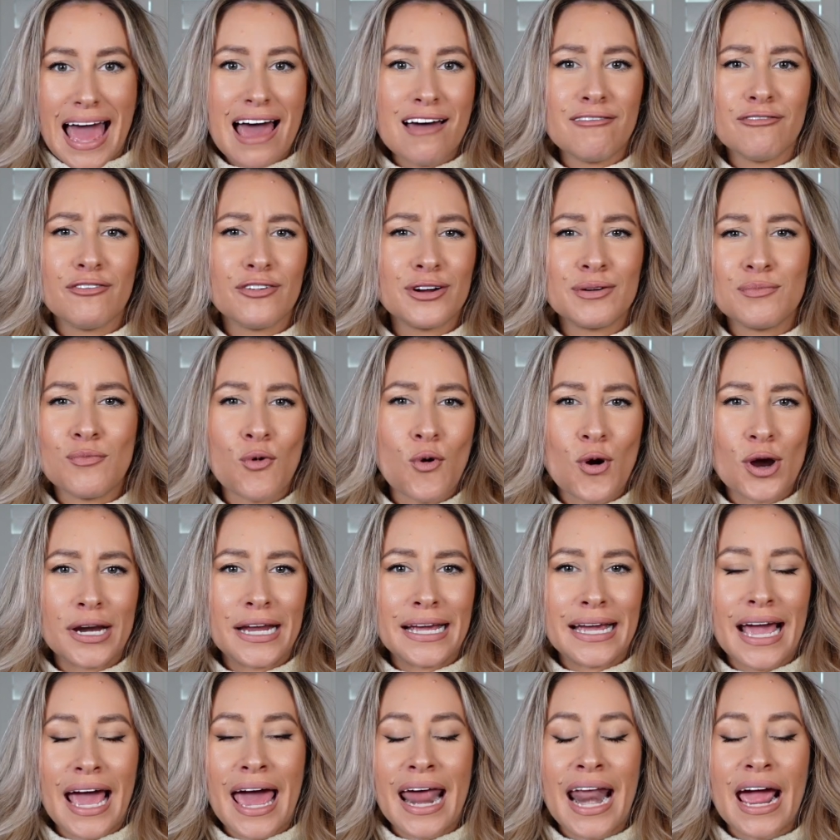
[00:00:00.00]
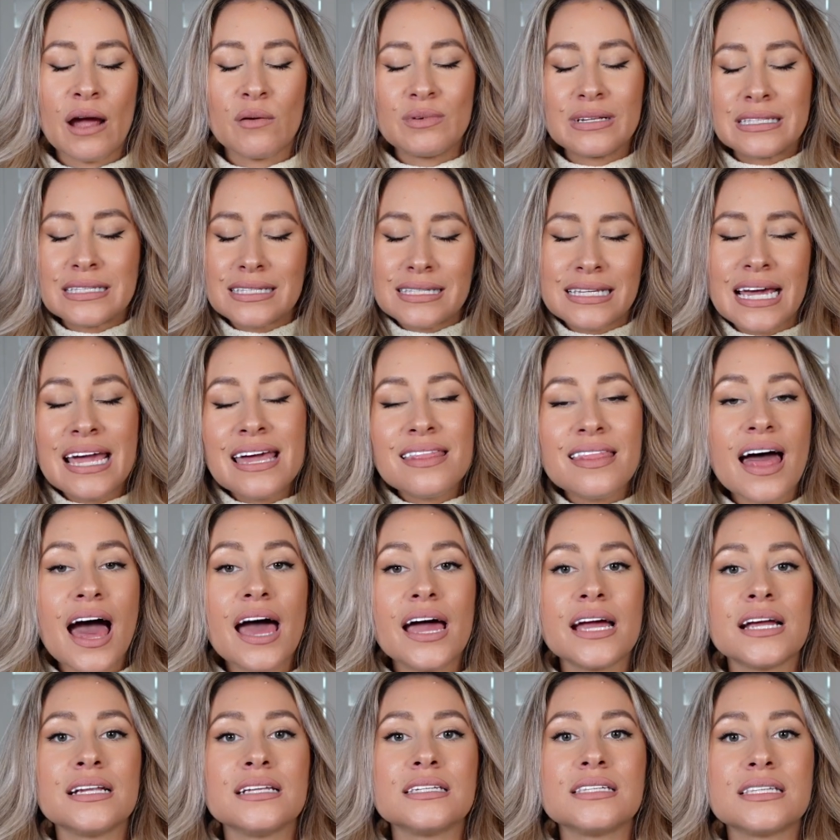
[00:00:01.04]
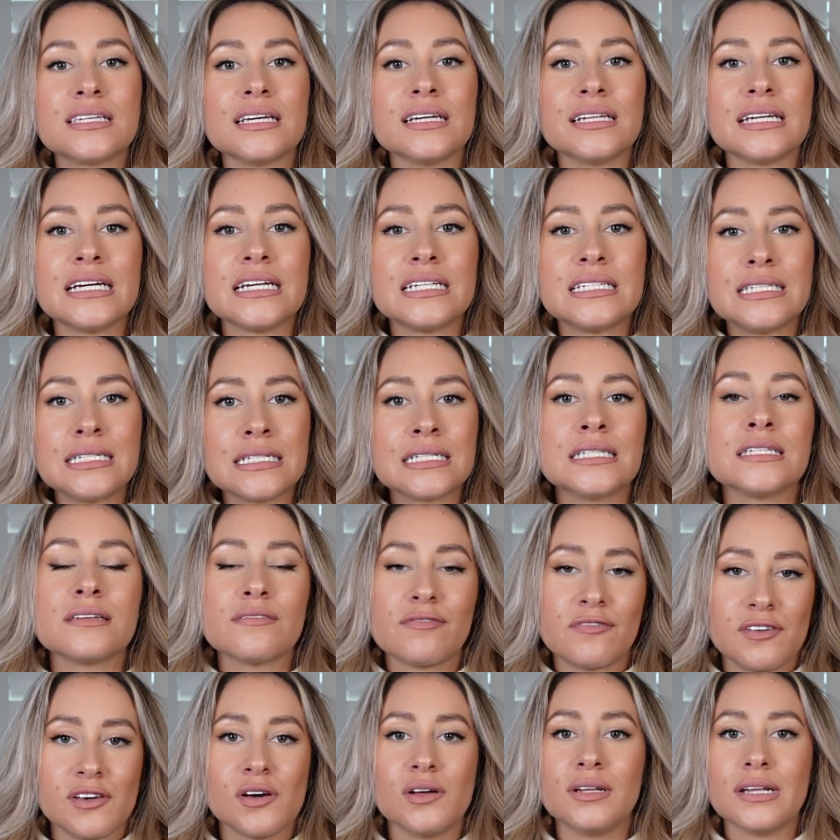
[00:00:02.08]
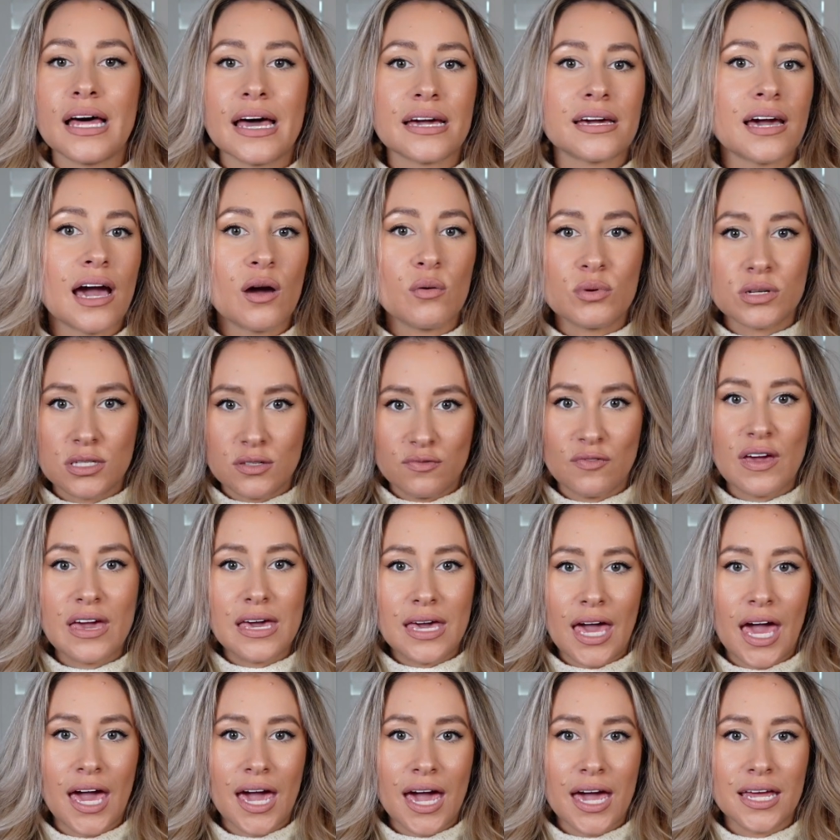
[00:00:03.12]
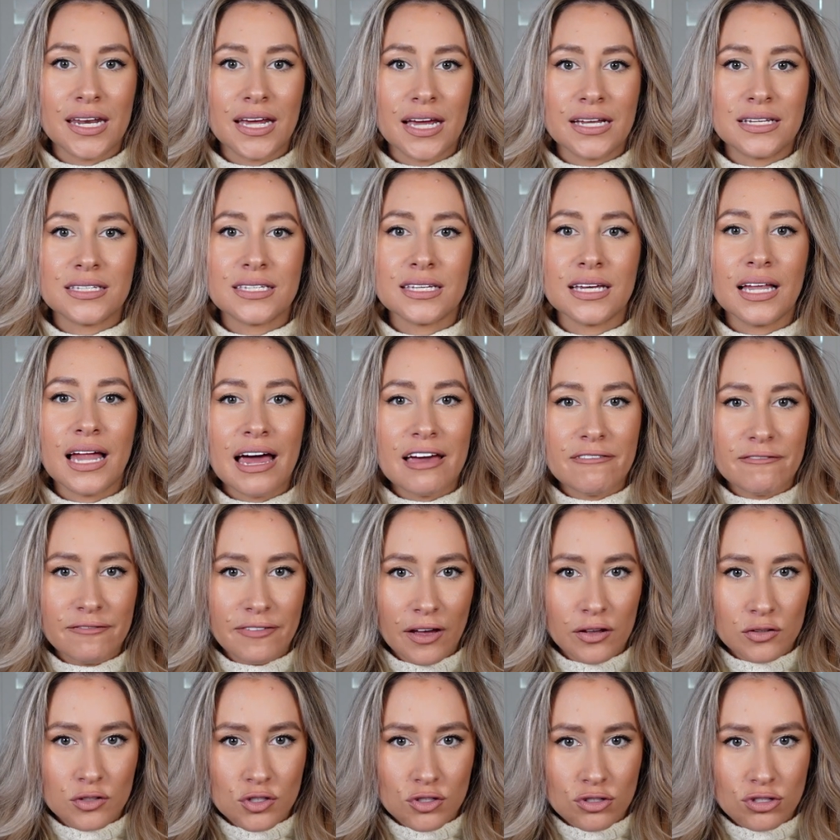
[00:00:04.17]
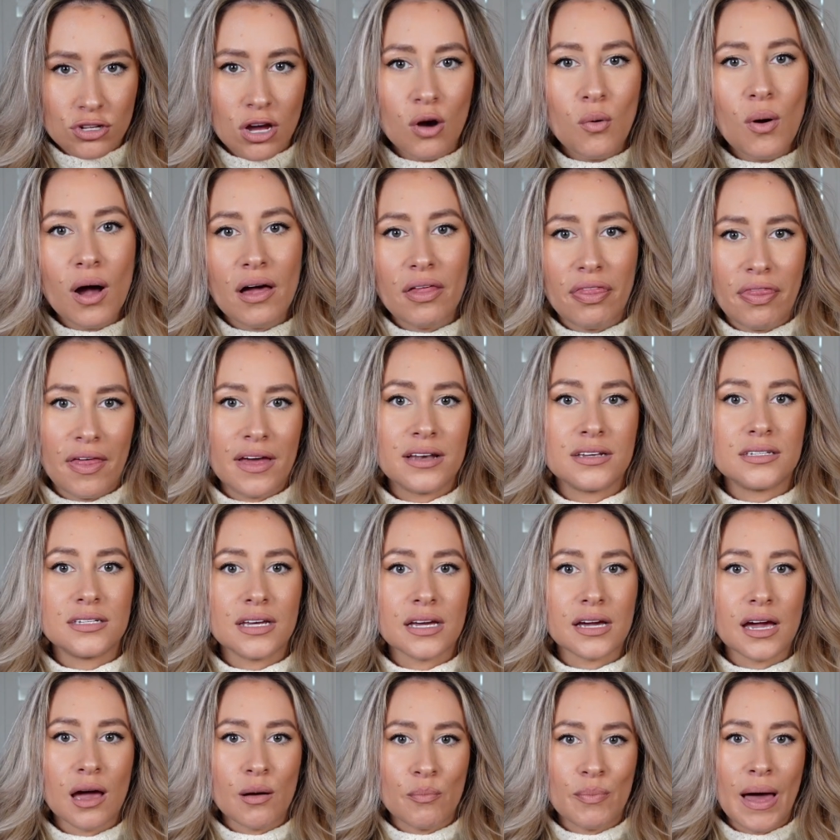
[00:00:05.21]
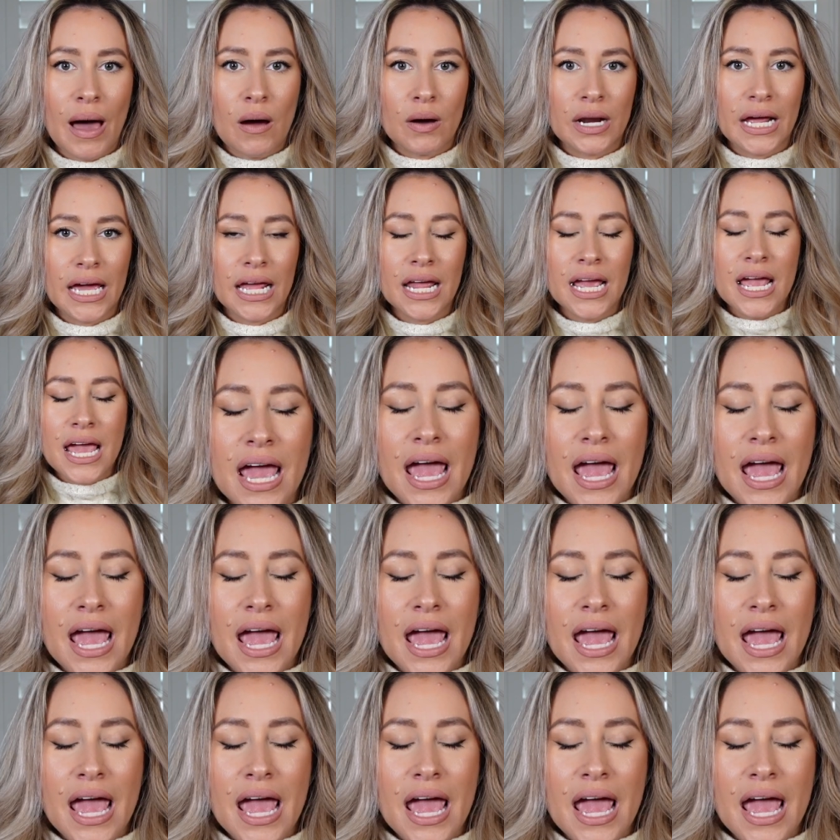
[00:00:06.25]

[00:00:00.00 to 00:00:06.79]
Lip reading: every morning. And I would say that until it didn't feel like I was faking it, until I felt so authentic about it.